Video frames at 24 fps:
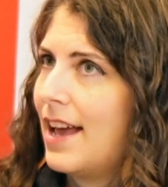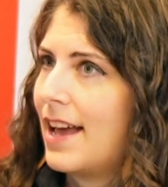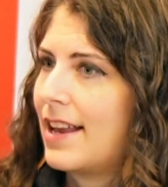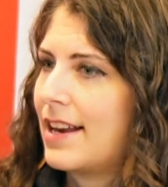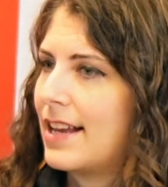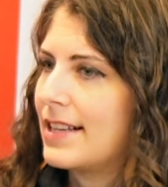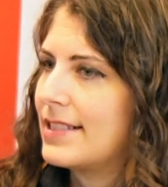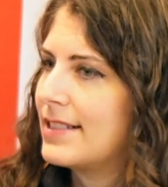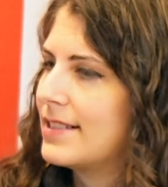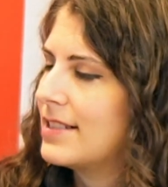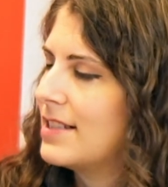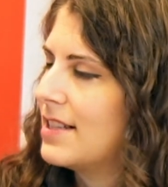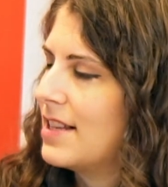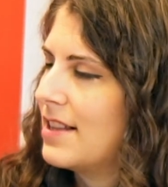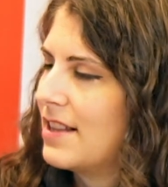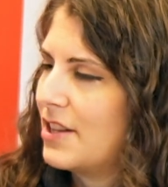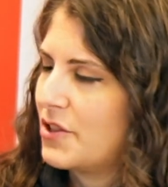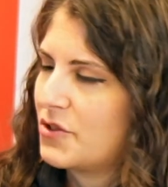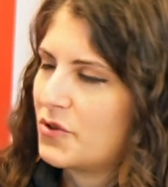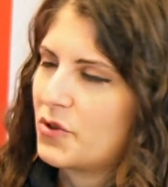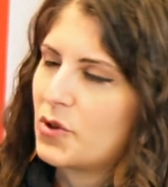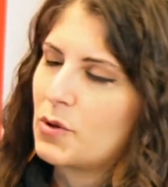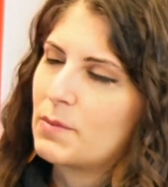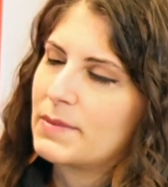And I sit in
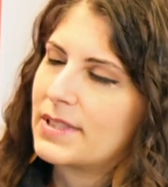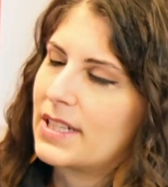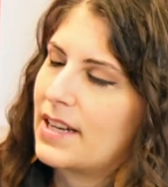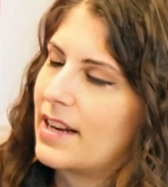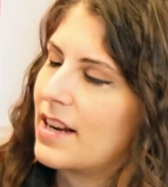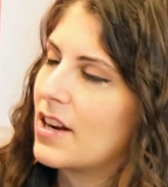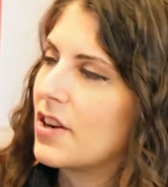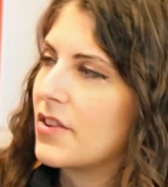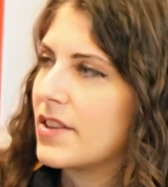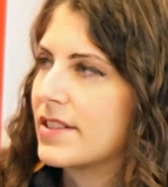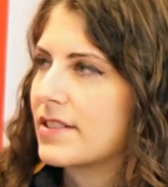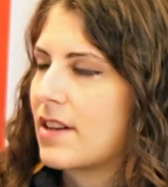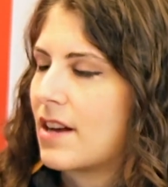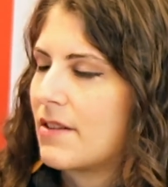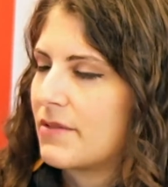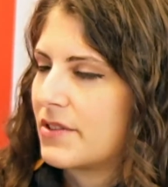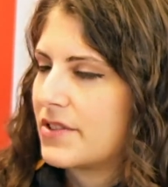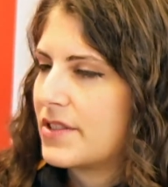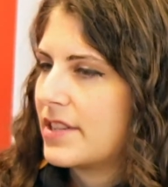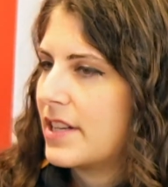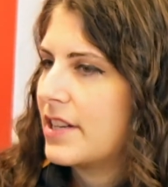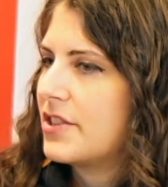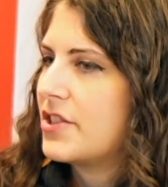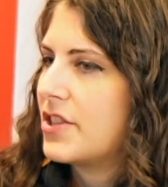these rooms and I hear these
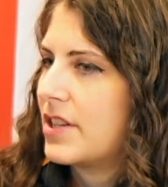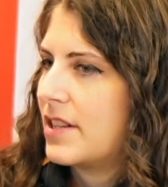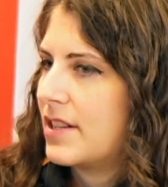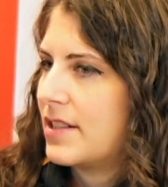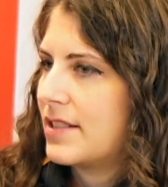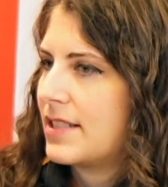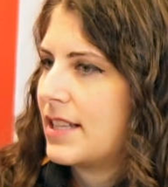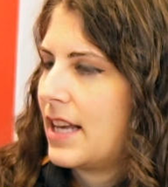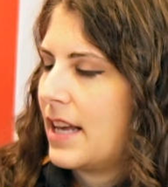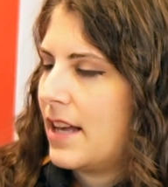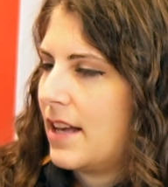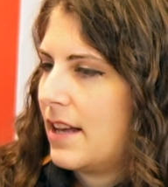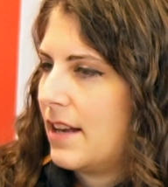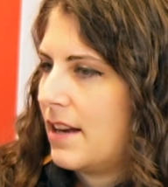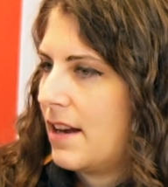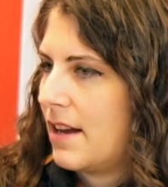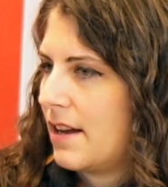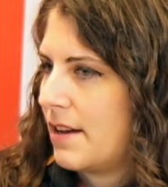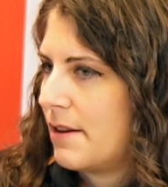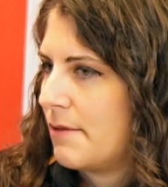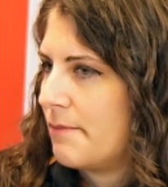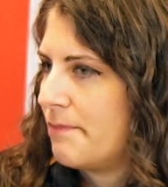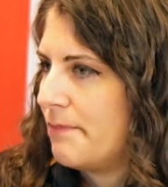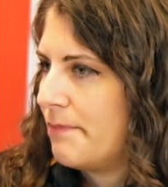conversations, and
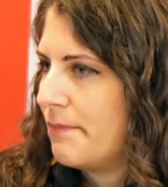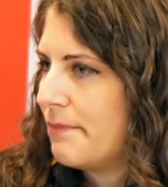